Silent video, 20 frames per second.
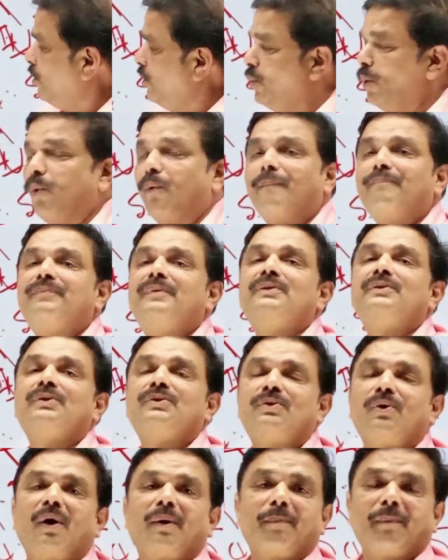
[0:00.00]
no, this
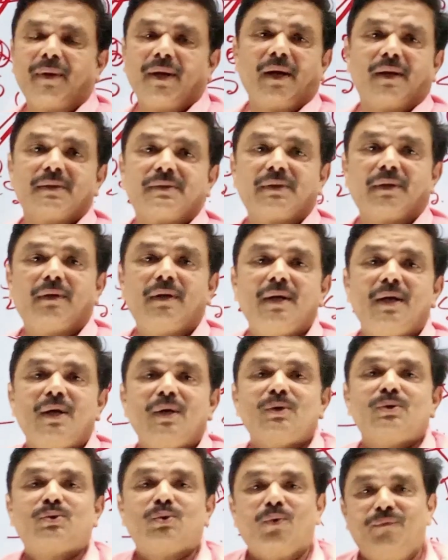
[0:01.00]
is not my answer.
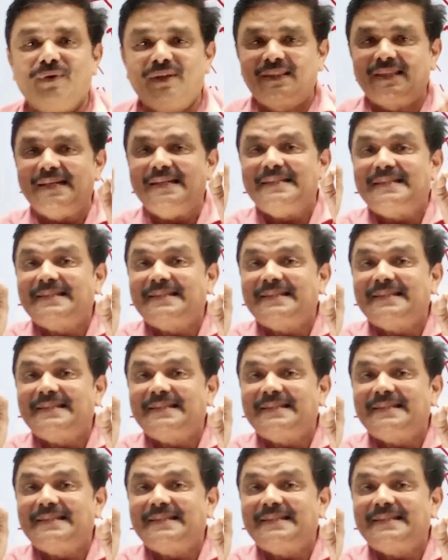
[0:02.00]
So within